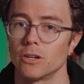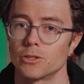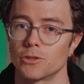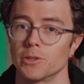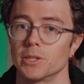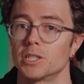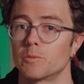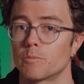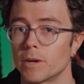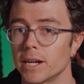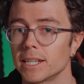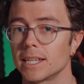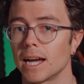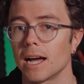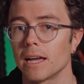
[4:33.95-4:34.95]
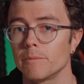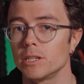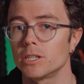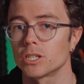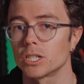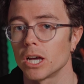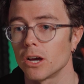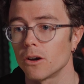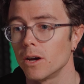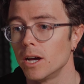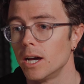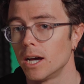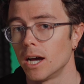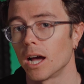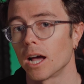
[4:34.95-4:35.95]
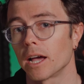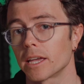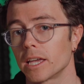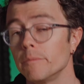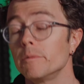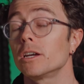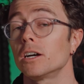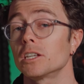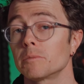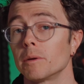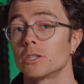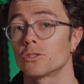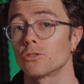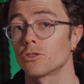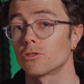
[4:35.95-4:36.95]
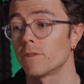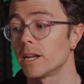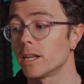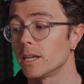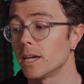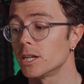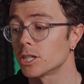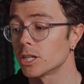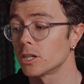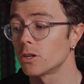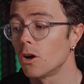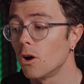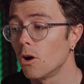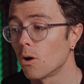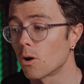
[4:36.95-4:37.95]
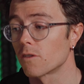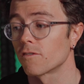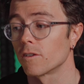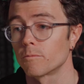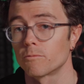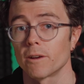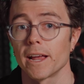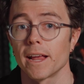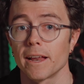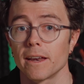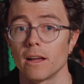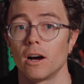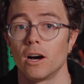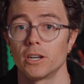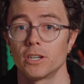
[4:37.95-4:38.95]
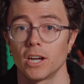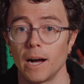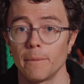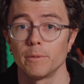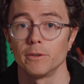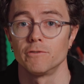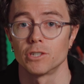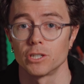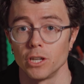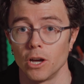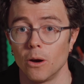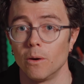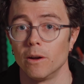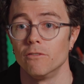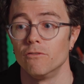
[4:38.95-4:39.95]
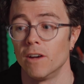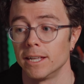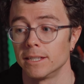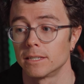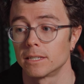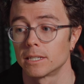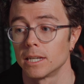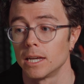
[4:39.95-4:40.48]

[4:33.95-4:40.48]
It's really springtimey snow. It can be caused by solar radiation or from rain on top of snow events.